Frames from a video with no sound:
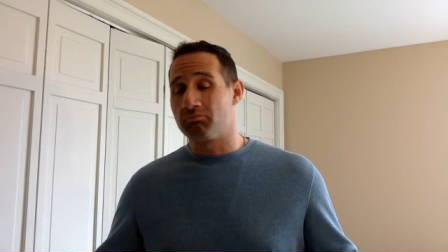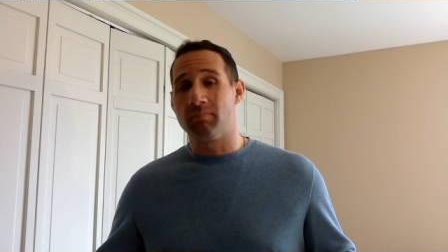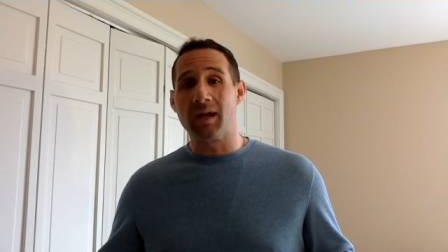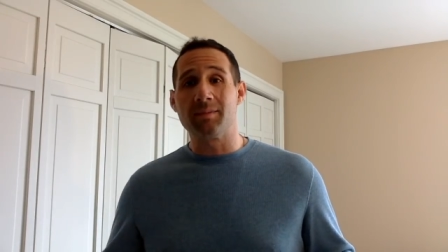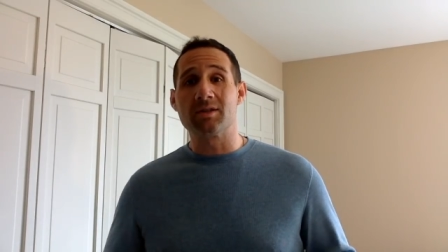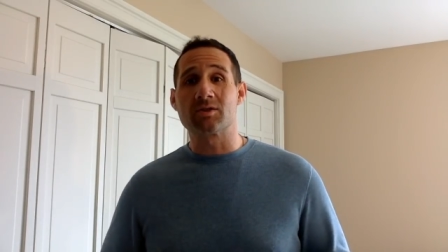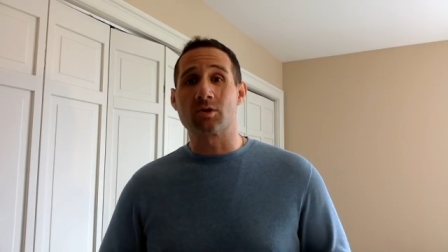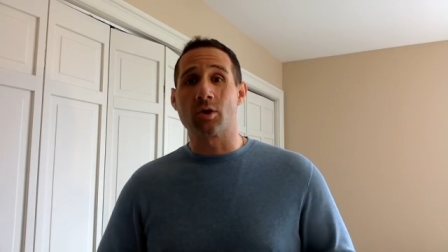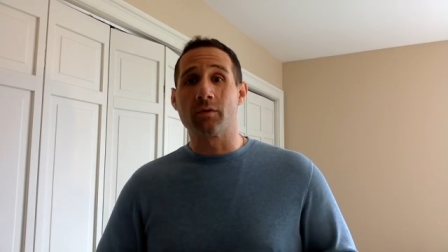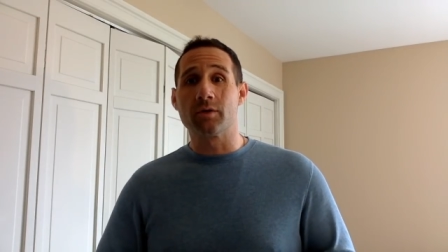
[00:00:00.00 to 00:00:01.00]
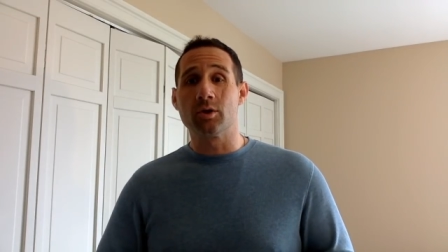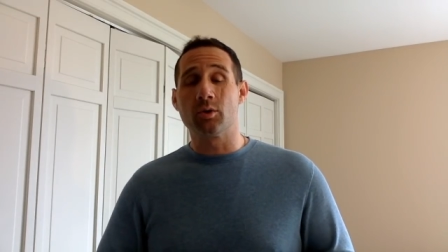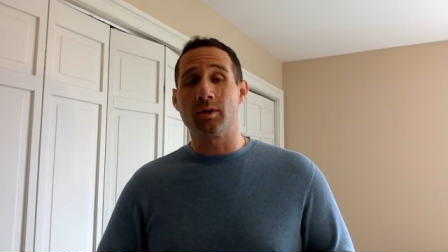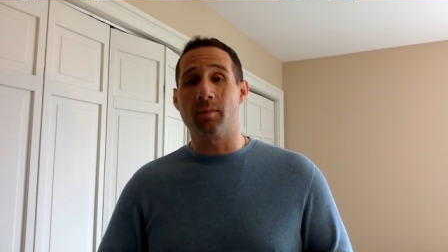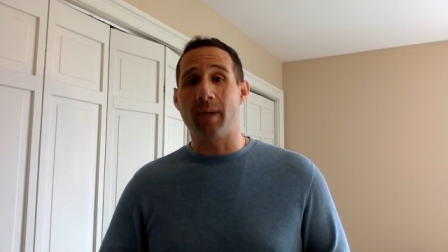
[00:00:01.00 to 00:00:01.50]
maybe served you
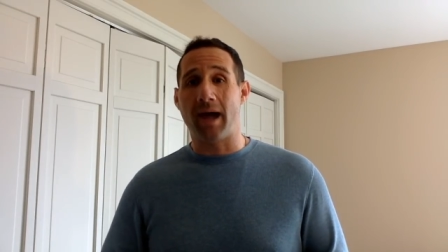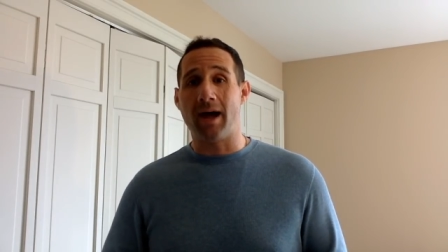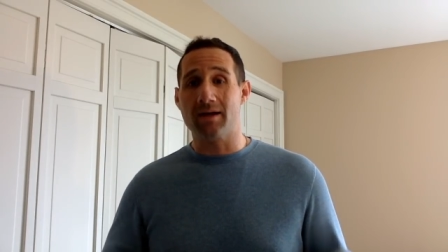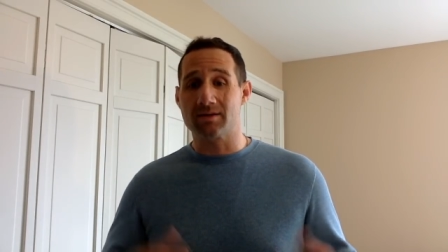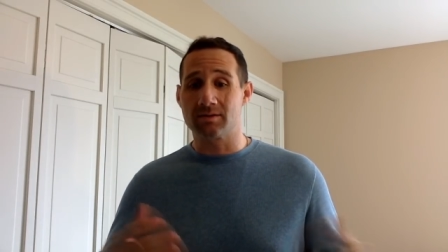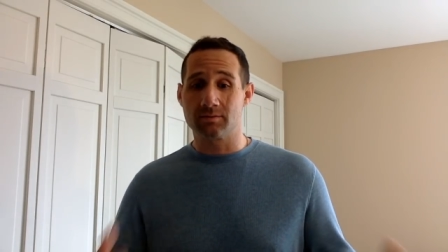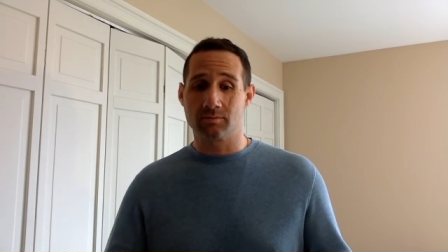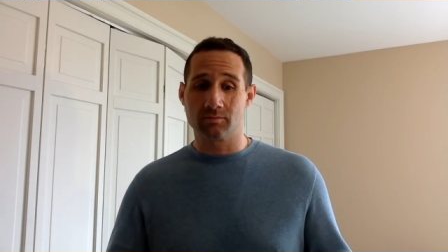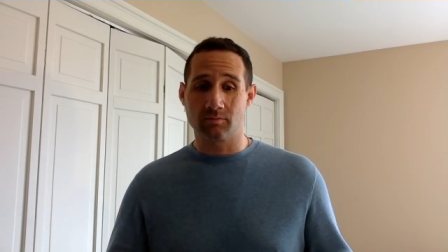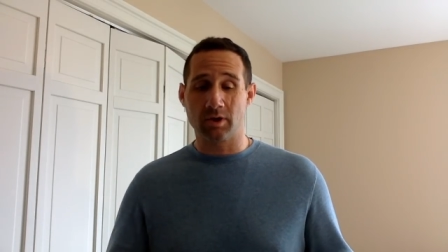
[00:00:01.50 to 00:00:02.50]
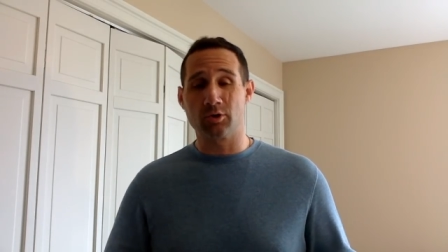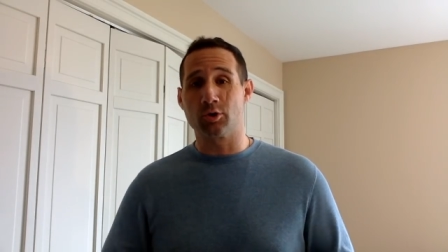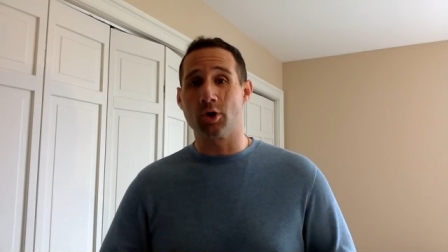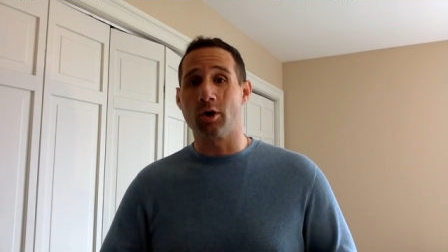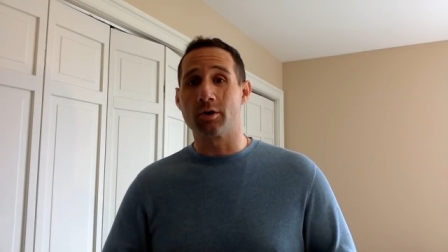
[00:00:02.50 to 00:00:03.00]
in the past, in your
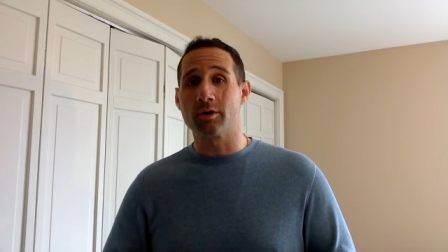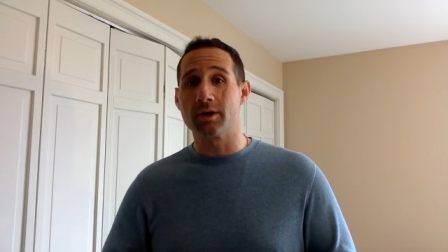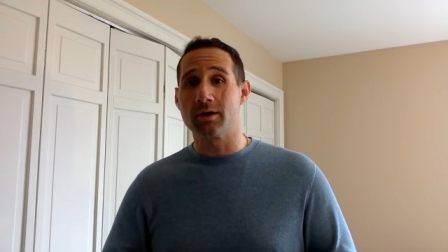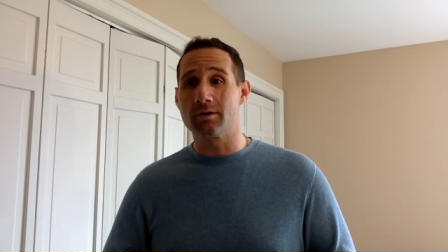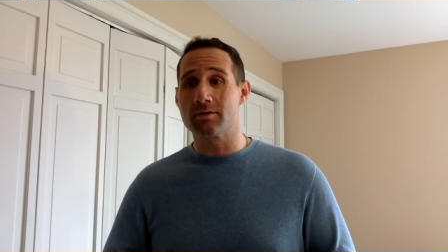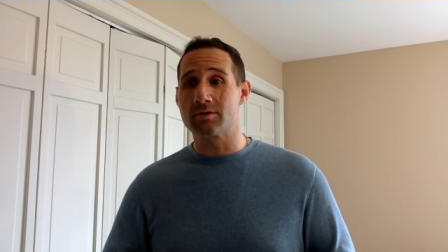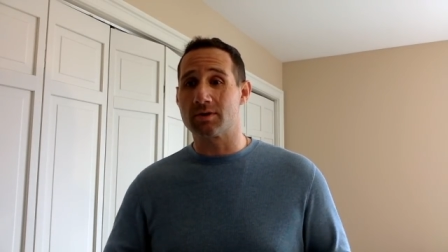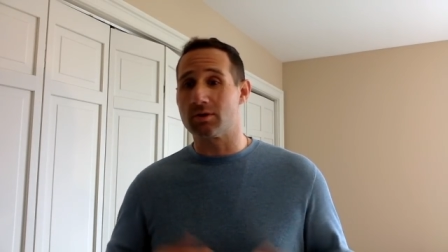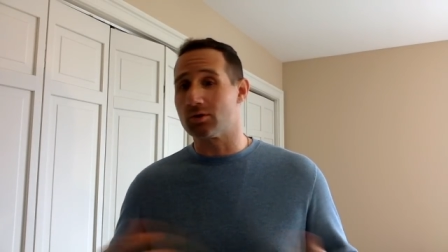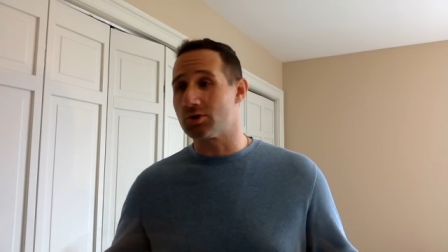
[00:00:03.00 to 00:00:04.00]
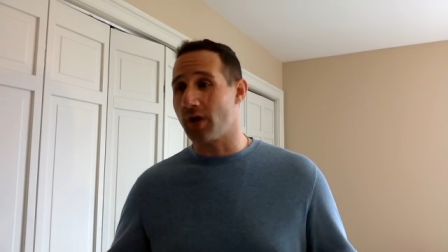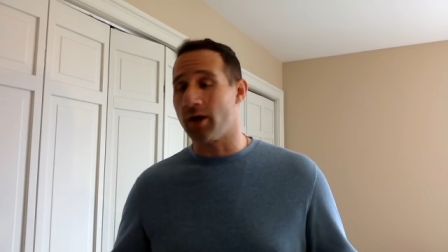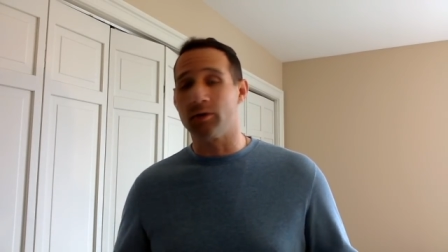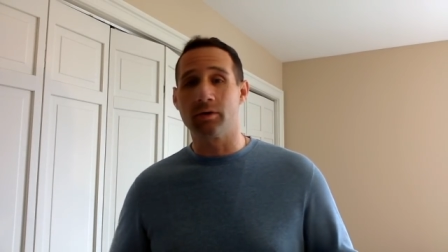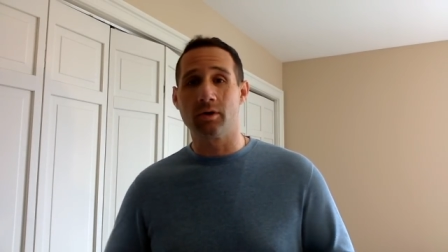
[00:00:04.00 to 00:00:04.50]
younger years, in your
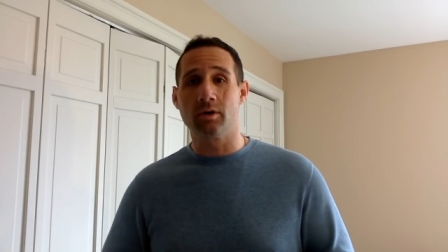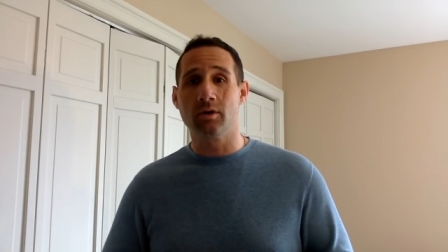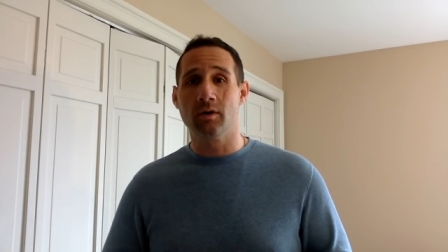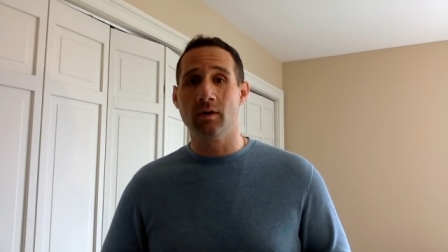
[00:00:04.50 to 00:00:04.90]
childhood,